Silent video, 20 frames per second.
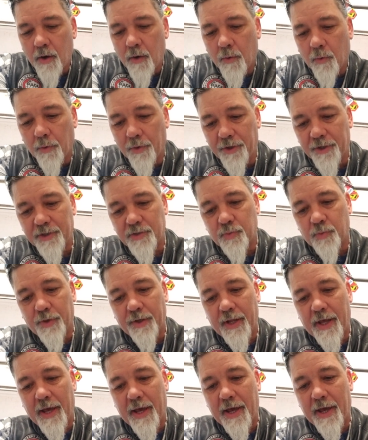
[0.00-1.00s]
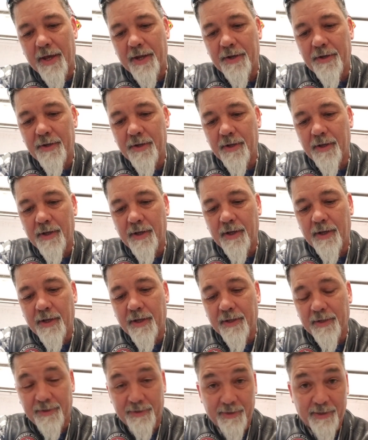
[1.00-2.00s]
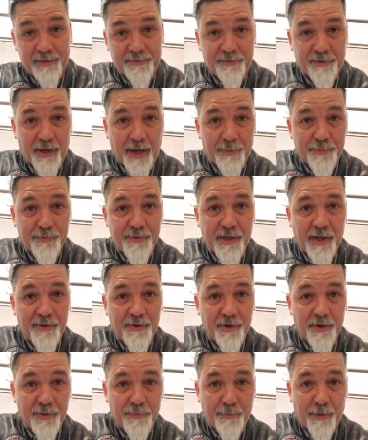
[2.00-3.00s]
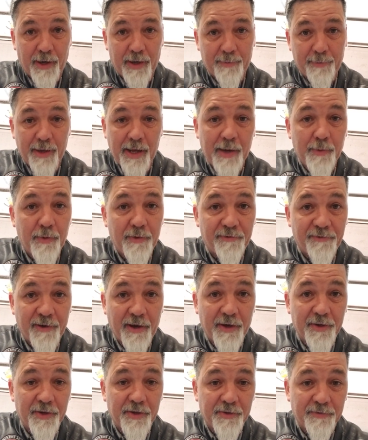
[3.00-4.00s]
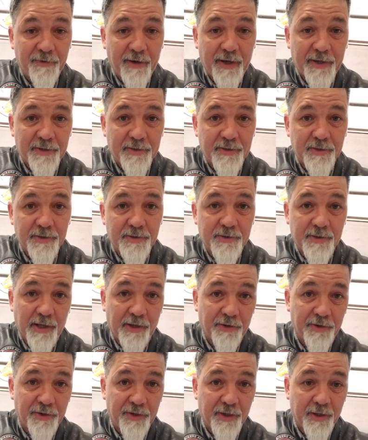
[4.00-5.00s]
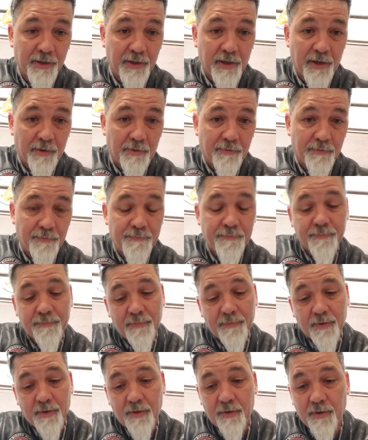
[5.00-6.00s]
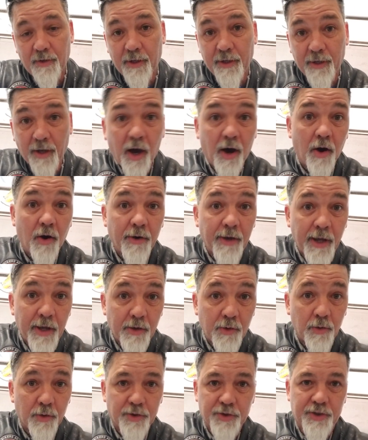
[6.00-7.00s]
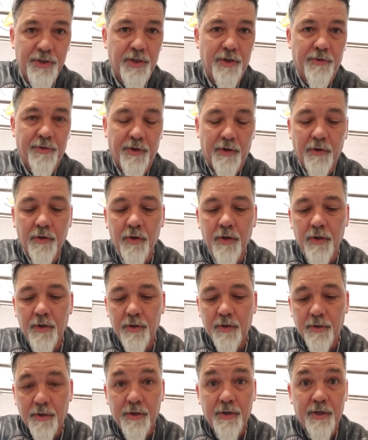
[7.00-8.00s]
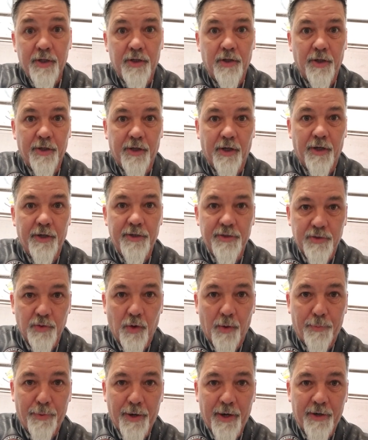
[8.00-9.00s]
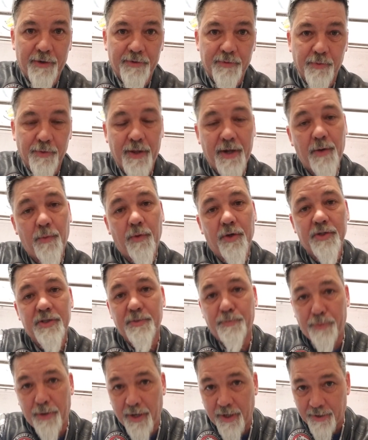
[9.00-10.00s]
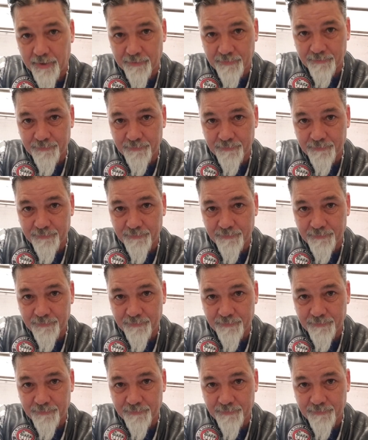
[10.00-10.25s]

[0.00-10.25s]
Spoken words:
Well, this one it leaves an option down there at the bottom. Hey, we found a device. It's LED glow. You're like, oh, okay, cool, because you don't know. You click on it so it pairs. Well, then it wants a pin.